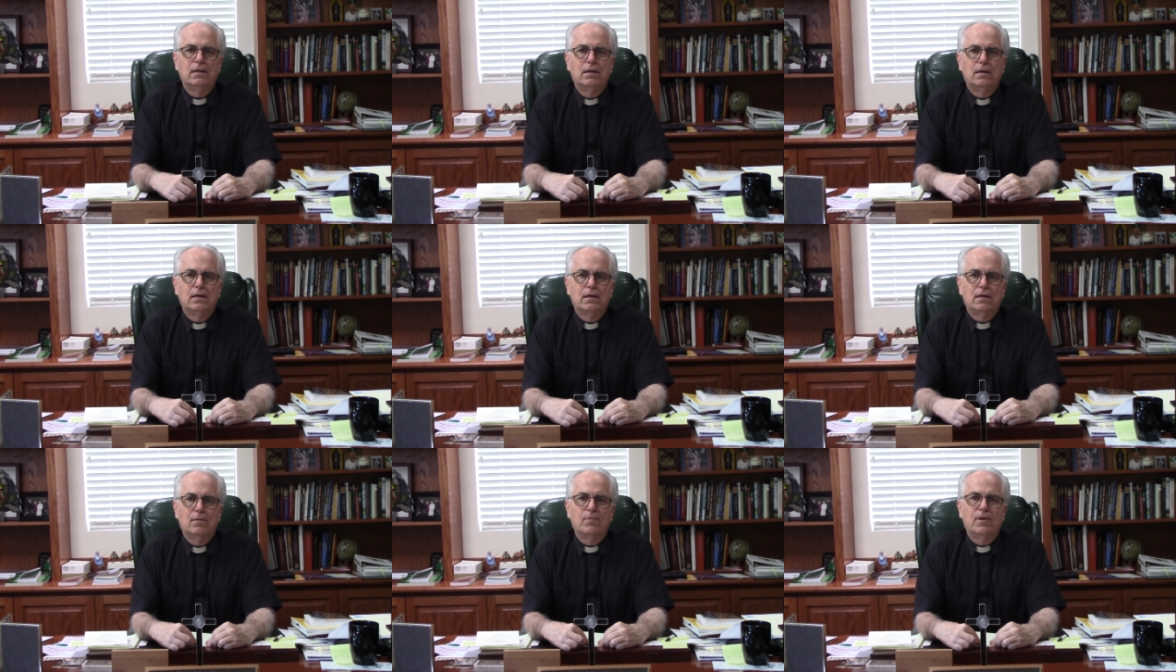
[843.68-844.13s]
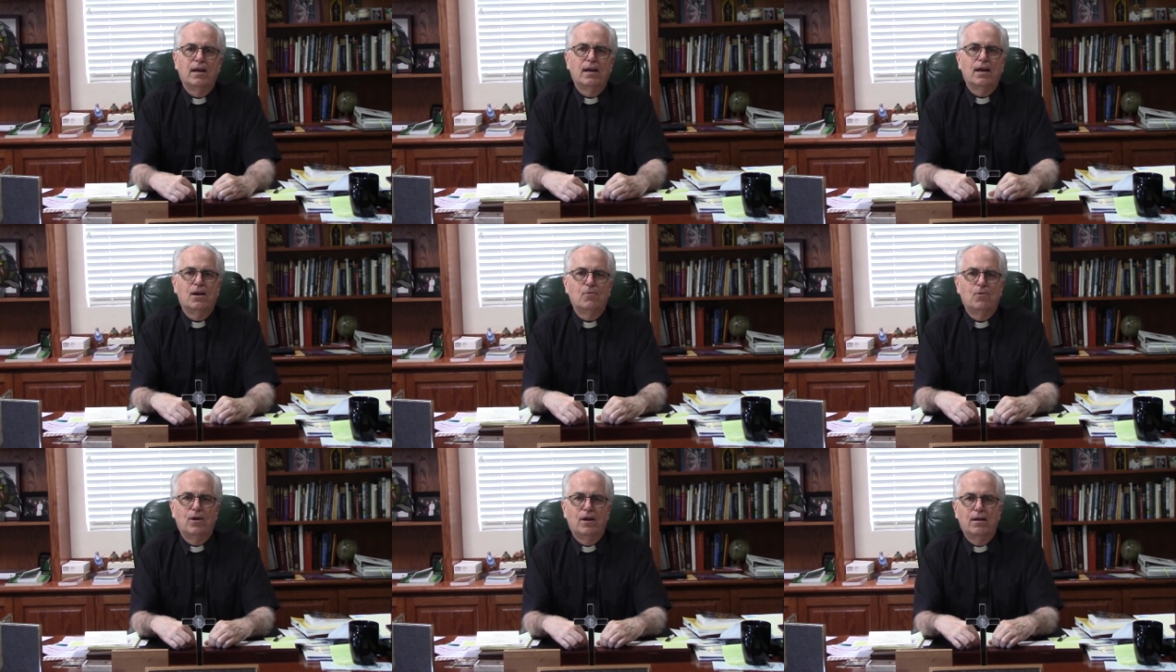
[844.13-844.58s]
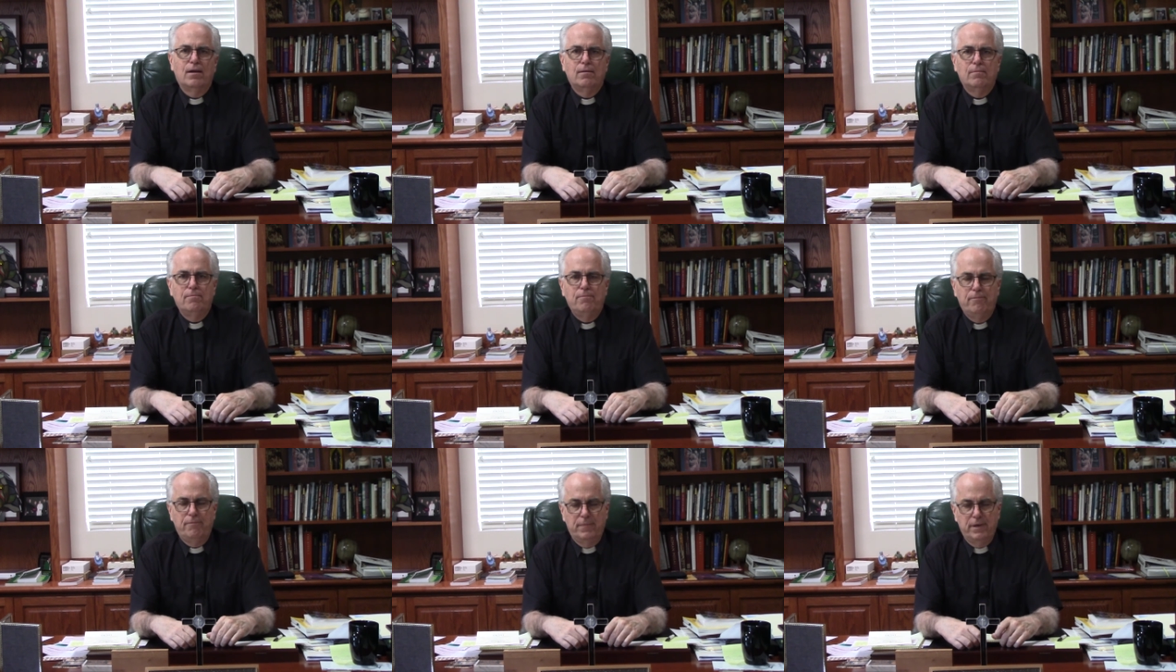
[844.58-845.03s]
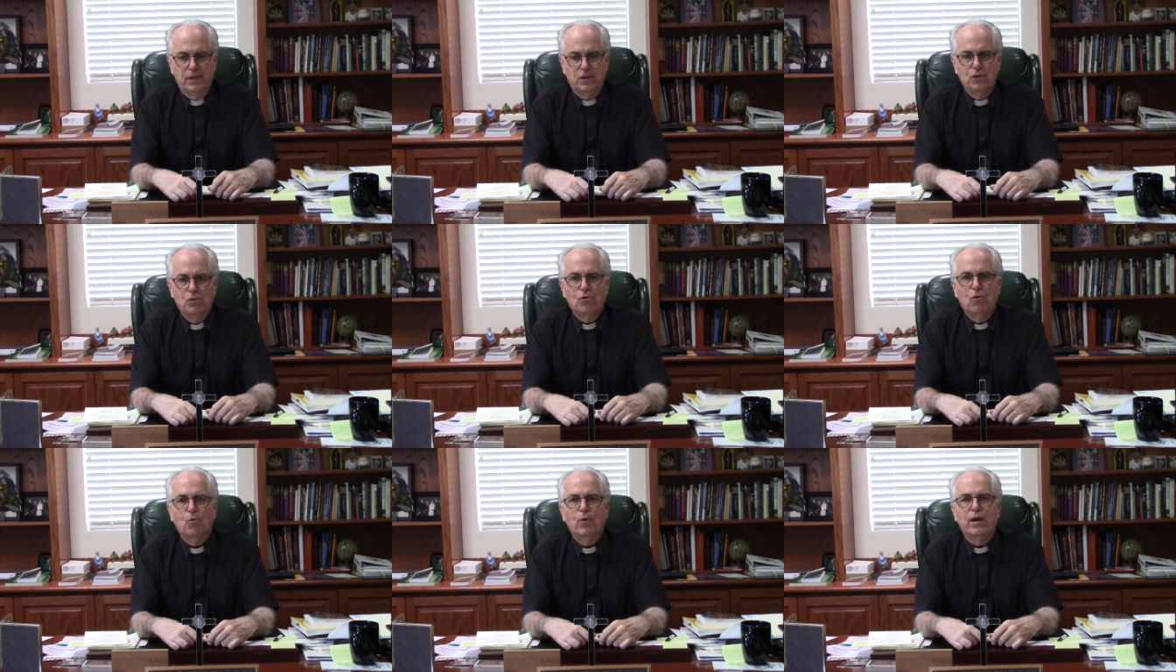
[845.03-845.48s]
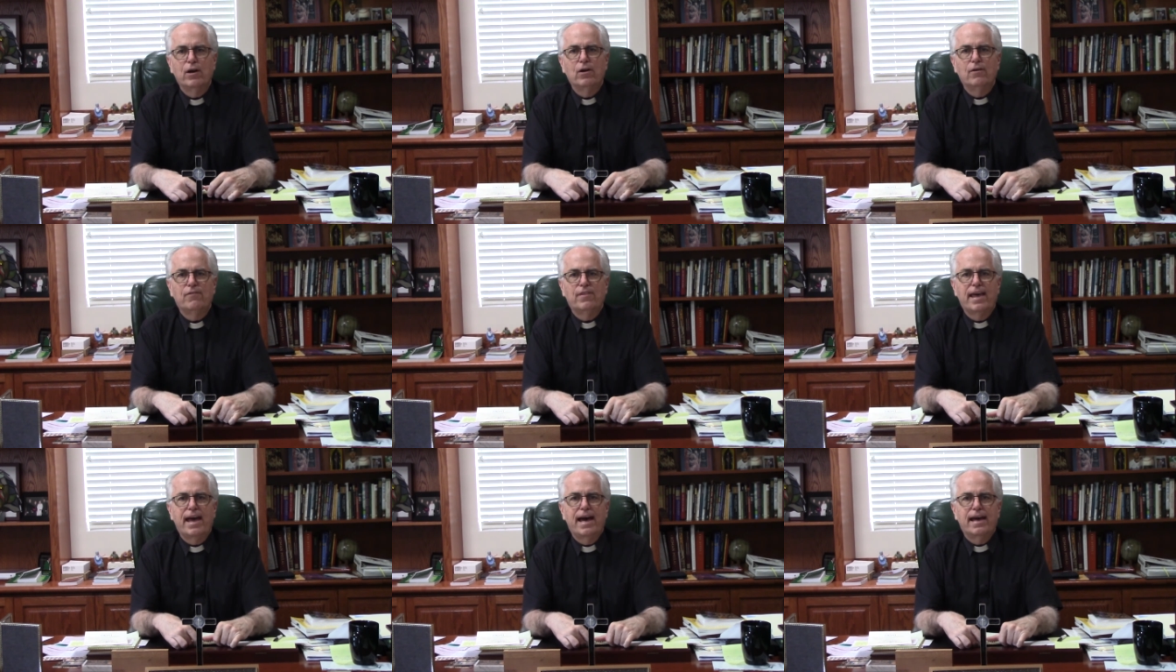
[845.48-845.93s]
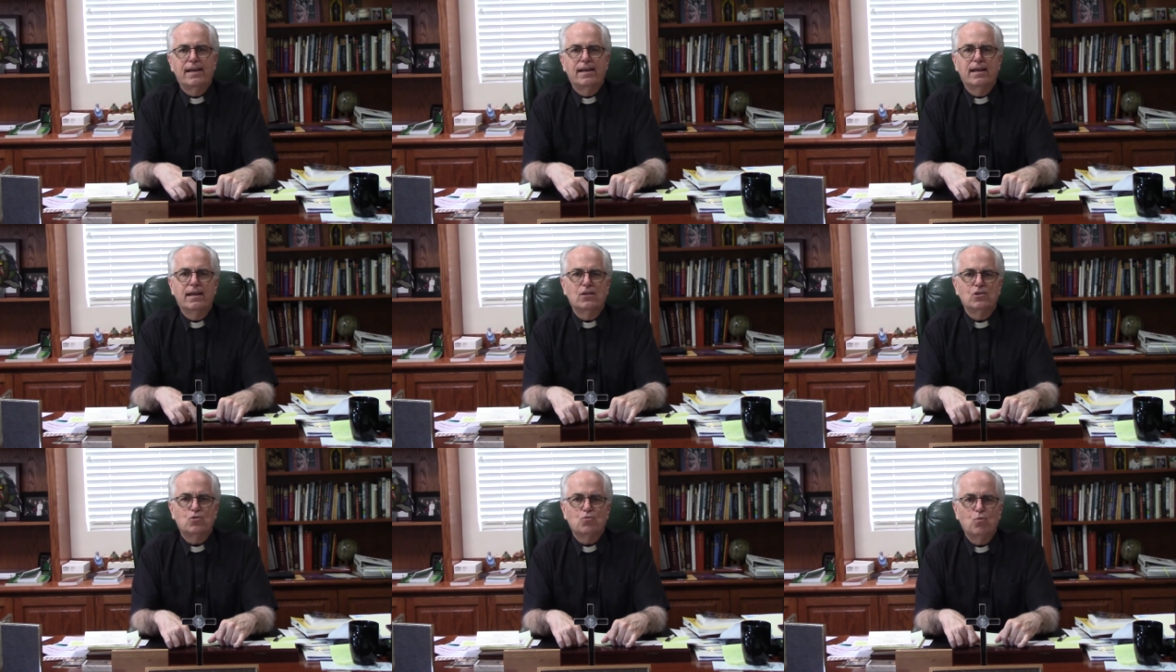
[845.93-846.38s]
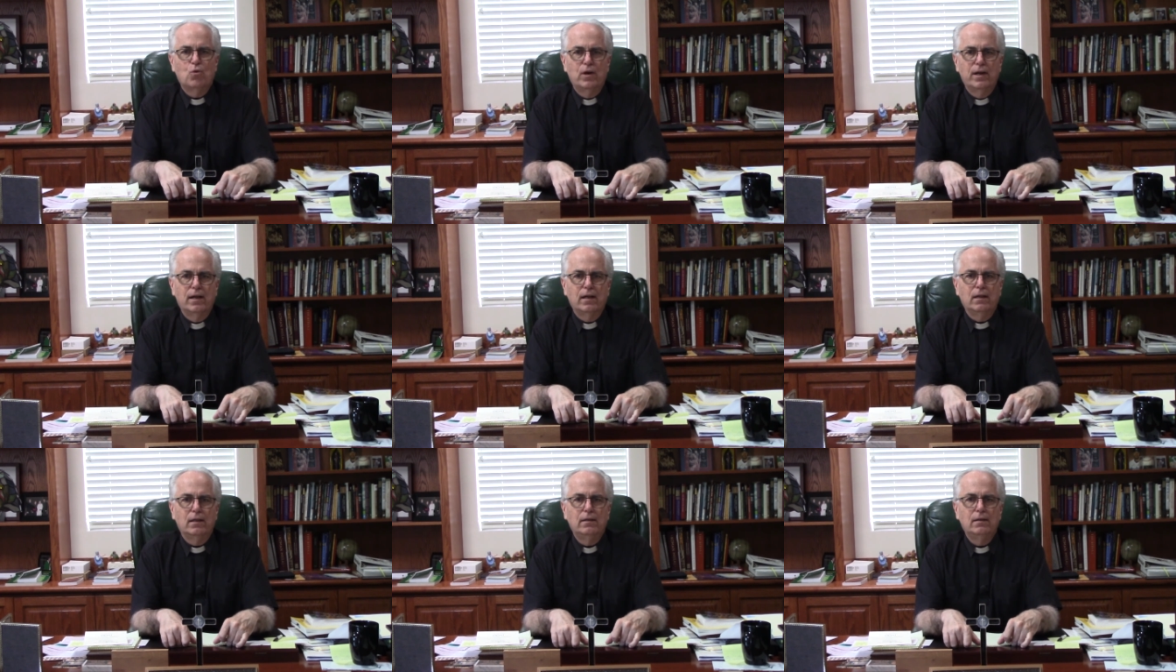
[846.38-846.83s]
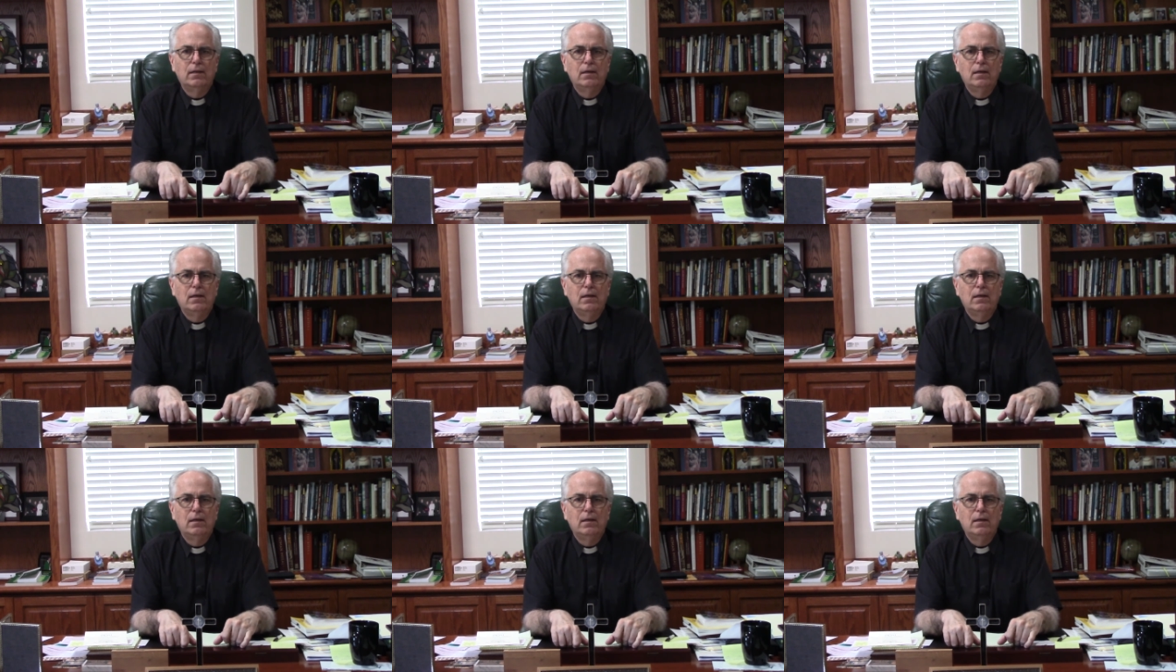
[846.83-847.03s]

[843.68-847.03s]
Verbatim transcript: um, and I want to make you aware of that as well.